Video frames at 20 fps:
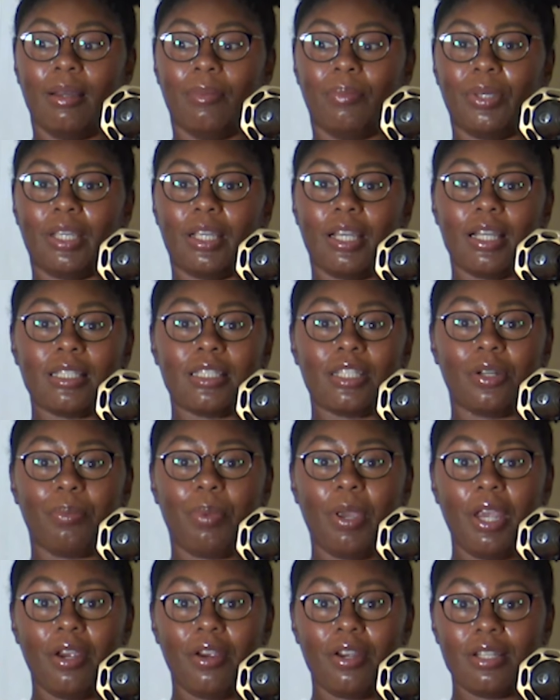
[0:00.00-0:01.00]
because their
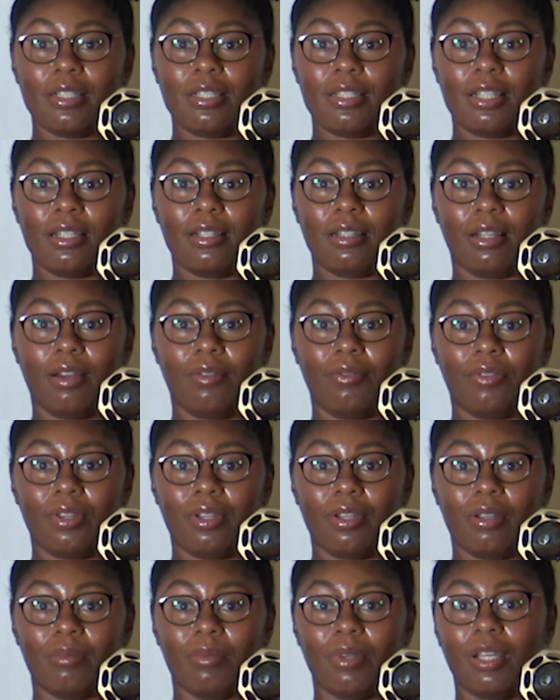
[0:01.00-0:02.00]
parents didn't love
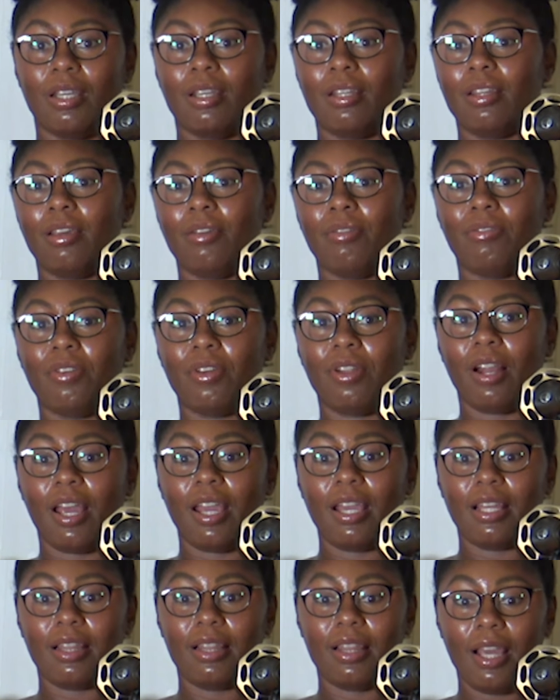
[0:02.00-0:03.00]
them, they feel
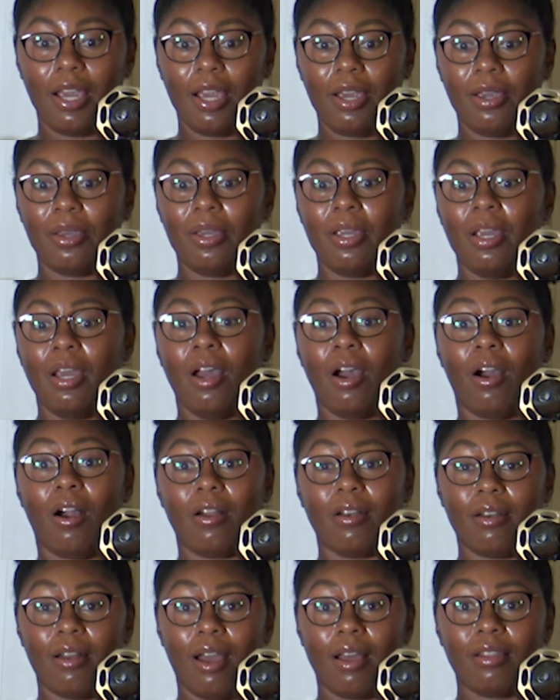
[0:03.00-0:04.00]
like they
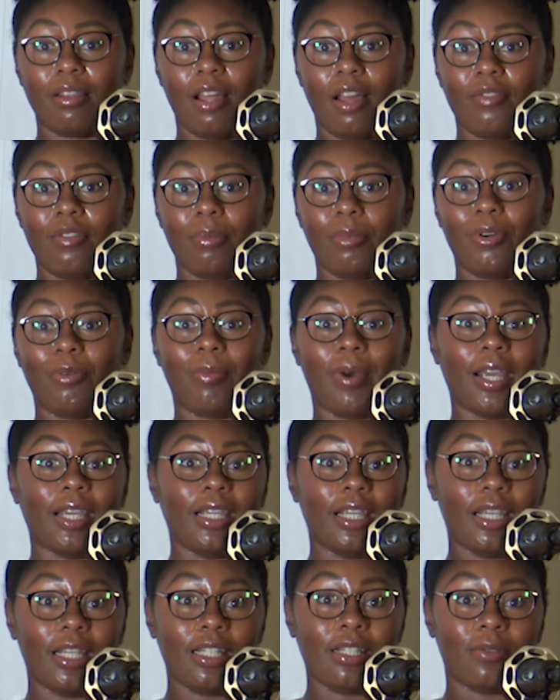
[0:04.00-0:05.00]
are not lovable by
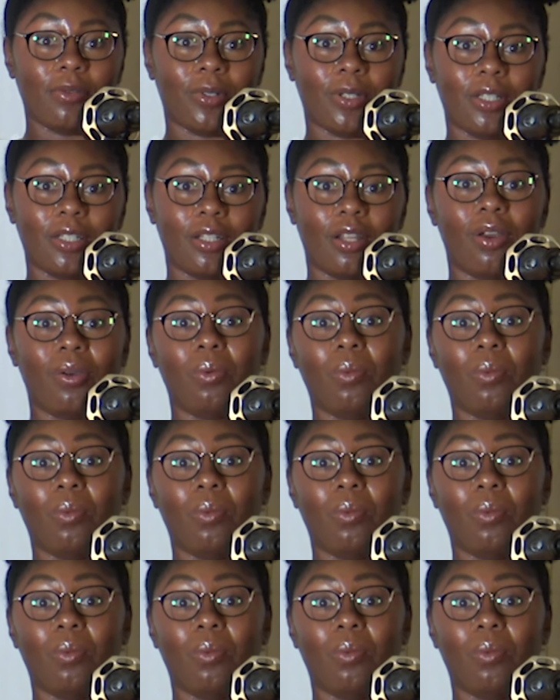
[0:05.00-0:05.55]
anyone.